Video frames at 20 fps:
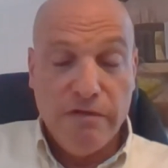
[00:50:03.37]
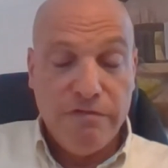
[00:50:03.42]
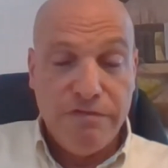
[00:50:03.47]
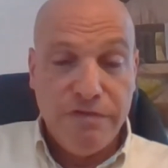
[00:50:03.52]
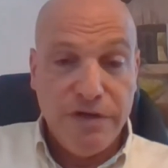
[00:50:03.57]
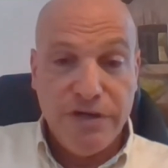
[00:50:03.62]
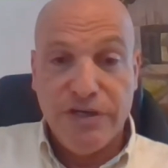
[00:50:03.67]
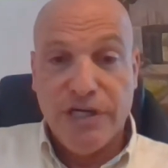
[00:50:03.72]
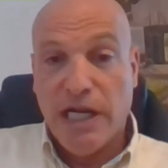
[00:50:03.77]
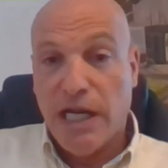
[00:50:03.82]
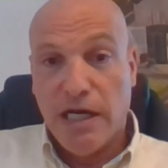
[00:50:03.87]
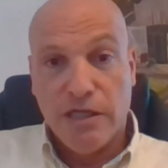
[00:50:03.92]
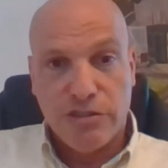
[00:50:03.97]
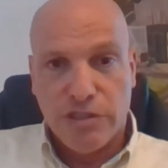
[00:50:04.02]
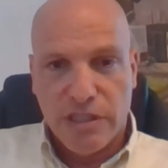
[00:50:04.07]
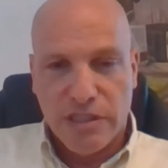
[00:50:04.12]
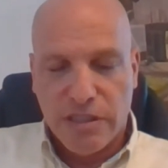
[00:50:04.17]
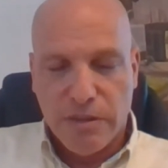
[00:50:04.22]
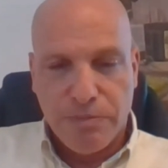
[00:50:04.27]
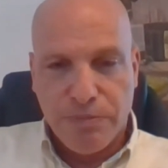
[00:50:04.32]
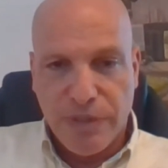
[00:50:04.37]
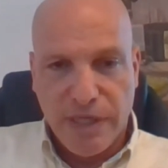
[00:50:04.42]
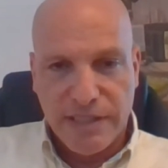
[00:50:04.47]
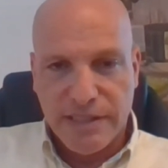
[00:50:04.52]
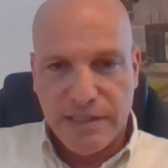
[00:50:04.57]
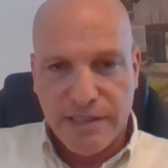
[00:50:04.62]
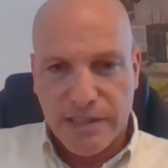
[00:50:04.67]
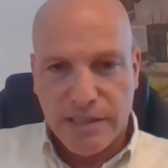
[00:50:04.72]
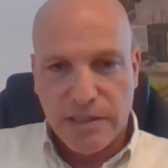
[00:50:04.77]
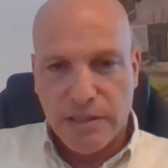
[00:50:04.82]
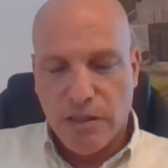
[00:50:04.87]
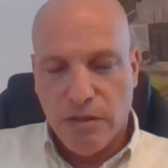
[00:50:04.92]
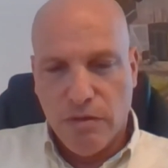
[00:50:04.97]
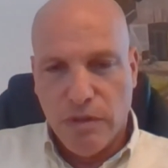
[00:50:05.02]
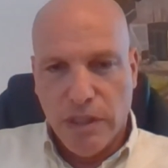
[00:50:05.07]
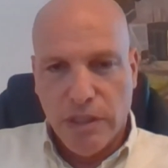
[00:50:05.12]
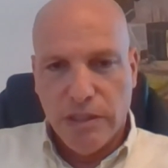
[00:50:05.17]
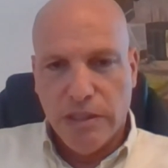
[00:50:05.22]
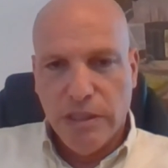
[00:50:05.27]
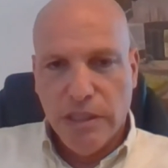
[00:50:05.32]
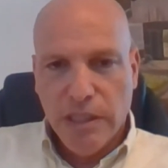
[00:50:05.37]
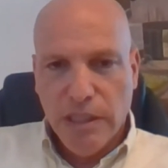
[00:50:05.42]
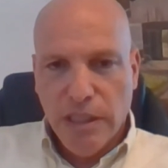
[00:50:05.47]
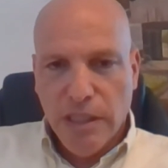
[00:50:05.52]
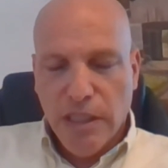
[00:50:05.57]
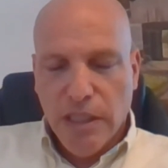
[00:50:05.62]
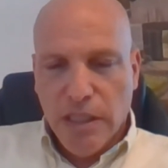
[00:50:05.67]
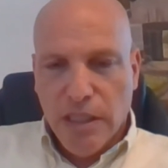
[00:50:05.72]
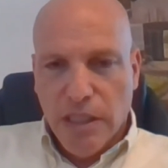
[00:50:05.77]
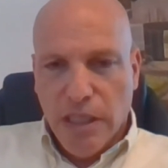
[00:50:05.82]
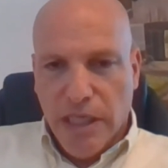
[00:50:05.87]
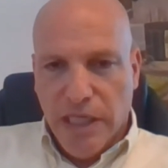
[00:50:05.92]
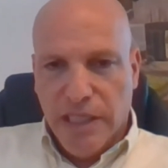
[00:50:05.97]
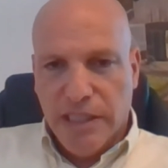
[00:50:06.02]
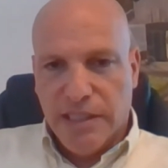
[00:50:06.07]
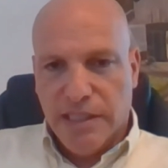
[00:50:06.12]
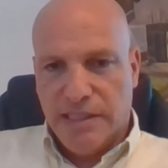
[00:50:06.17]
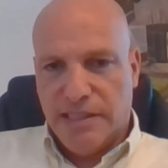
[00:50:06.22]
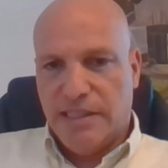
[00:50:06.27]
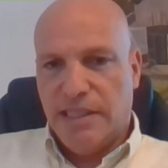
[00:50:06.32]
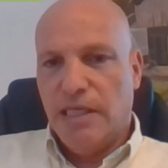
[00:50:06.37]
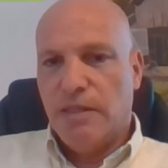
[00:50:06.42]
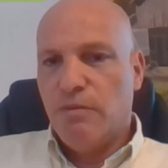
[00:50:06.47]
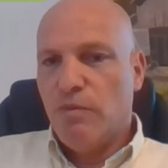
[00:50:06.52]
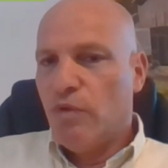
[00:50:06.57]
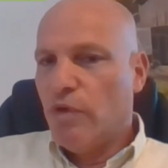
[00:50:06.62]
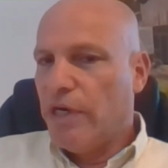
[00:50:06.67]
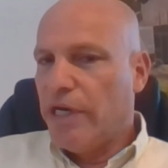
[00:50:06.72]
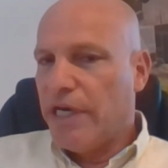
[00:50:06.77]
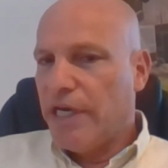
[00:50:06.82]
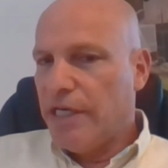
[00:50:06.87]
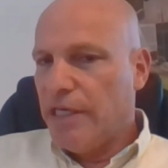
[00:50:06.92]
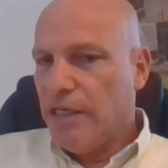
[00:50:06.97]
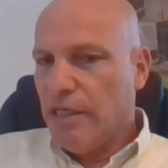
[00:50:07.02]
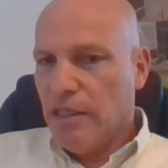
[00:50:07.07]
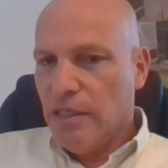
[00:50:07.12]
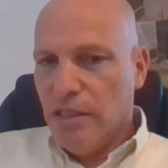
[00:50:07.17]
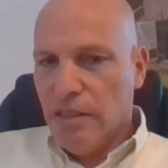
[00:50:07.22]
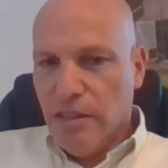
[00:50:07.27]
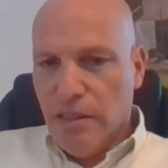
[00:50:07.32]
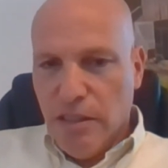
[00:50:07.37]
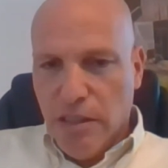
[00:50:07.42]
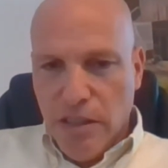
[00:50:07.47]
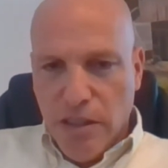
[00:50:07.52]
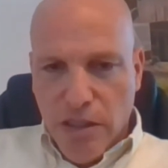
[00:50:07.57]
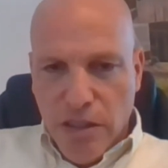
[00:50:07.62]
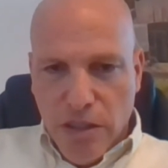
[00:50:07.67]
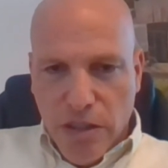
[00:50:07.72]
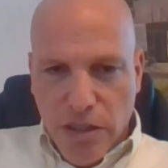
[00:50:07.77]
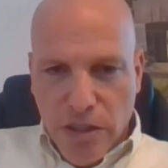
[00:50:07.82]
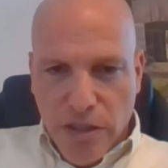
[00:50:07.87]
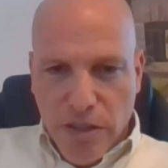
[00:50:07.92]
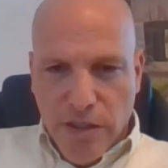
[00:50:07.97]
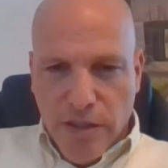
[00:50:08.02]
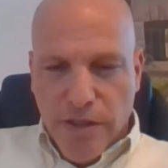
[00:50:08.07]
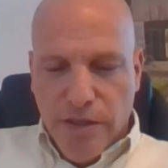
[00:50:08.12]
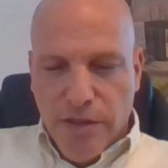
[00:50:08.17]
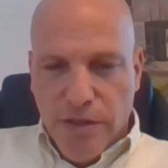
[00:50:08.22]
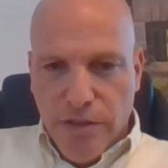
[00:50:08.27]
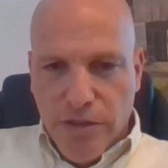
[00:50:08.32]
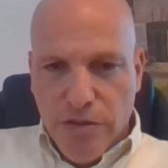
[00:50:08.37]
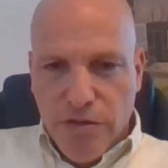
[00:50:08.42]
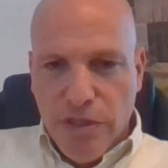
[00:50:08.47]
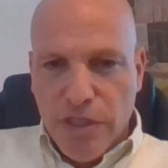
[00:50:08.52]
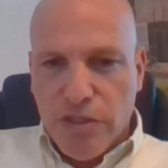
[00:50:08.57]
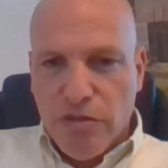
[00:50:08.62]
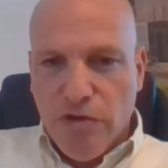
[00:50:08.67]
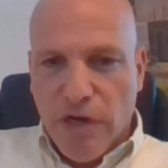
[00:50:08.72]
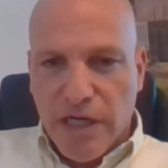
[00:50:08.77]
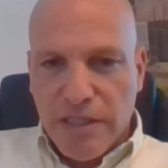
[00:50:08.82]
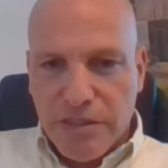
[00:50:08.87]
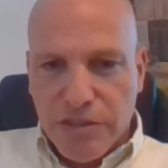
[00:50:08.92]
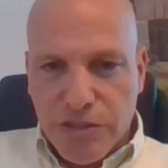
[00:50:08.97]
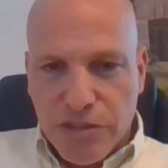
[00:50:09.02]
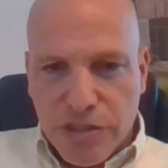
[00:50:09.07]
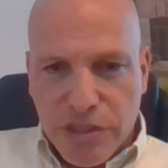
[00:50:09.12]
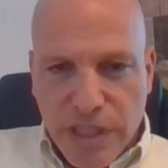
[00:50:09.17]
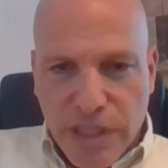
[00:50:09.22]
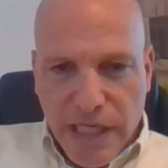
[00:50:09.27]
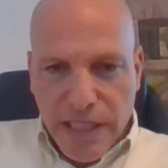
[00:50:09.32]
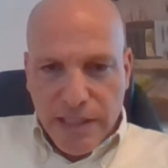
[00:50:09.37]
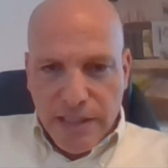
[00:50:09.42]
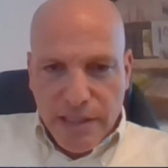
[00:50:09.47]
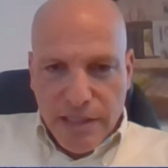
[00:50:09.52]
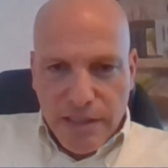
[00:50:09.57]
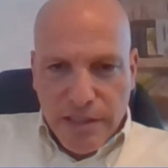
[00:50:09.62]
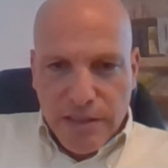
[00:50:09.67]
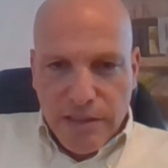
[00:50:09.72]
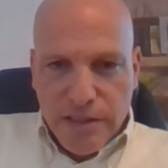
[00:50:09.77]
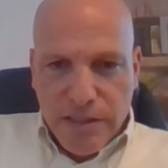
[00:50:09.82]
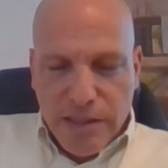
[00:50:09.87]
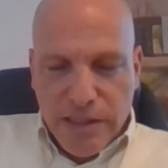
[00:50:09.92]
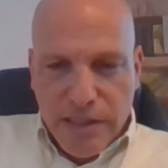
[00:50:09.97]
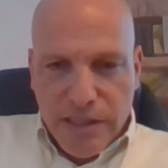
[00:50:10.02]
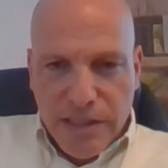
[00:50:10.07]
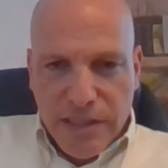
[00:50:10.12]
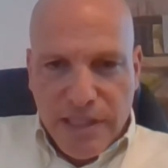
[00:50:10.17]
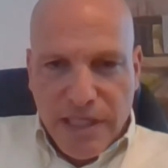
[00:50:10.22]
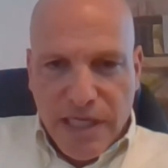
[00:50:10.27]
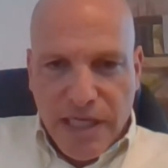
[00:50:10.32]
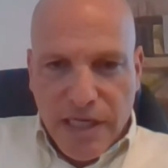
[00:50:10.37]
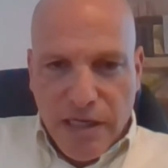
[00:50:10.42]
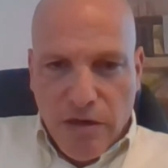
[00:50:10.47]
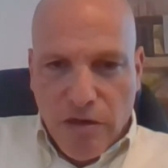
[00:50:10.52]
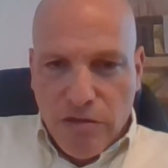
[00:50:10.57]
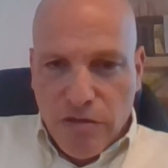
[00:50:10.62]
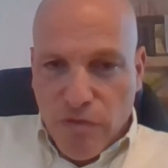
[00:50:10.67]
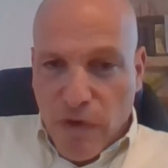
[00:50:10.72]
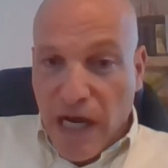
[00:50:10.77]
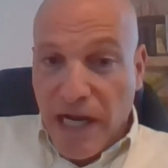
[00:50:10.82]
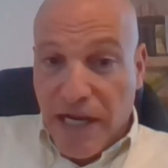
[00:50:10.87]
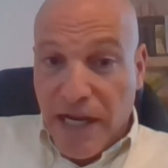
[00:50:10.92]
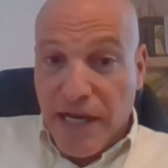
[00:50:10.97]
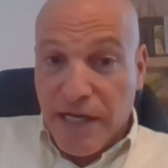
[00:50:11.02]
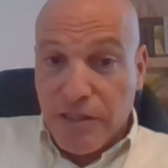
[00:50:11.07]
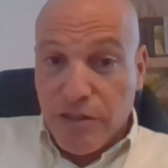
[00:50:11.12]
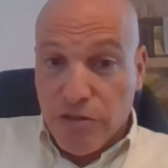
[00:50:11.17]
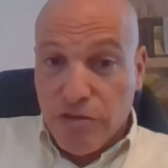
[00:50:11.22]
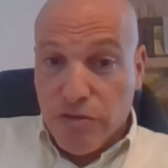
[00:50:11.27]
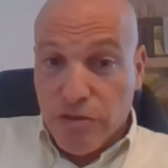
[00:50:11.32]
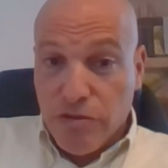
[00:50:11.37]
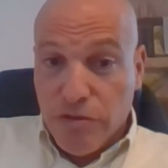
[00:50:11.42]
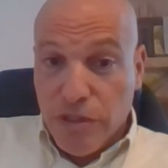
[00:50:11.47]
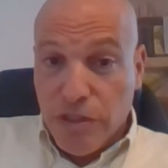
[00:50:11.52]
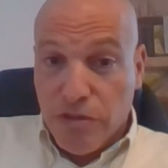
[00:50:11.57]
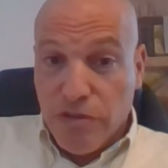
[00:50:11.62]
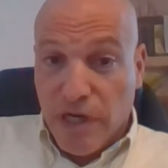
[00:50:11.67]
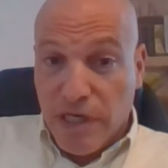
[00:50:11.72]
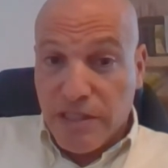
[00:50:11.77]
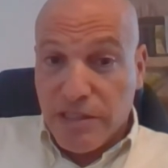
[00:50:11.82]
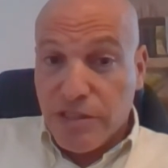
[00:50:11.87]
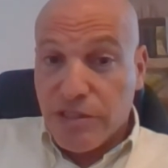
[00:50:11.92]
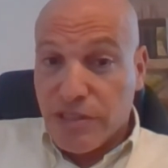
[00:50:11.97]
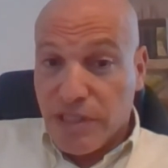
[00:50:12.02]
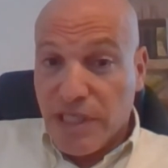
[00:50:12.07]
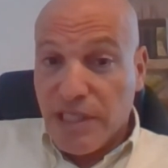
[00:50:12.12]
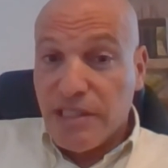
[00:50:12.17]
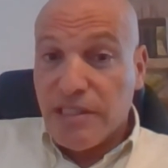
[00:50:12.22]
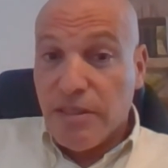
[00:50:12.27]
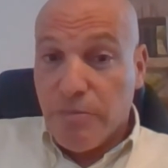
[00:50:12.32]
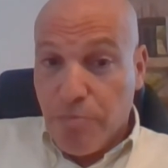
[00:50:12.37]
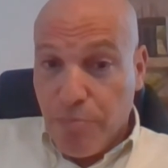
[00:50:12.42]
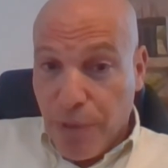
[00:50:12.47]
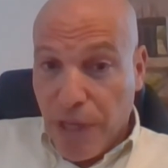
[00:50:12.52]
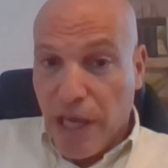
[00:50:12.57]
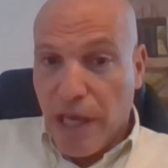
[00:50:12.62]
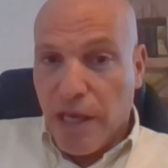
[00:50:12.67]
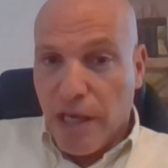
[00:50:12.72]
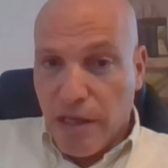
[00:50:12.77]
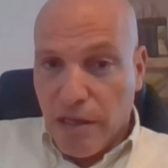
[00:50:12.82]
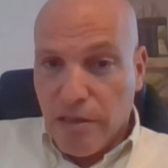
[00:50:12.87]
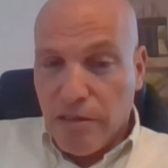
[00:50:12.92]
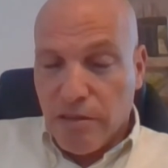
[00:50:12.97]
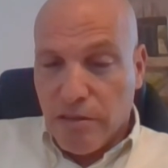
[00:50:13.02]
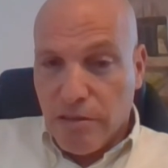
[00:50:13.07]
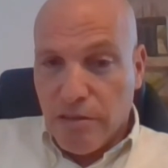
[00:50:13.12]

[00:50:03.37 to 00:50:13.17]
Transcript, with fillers: very large enterprise and so on. In the same way, you need to understand the, on one hand, you, you need to understand the pain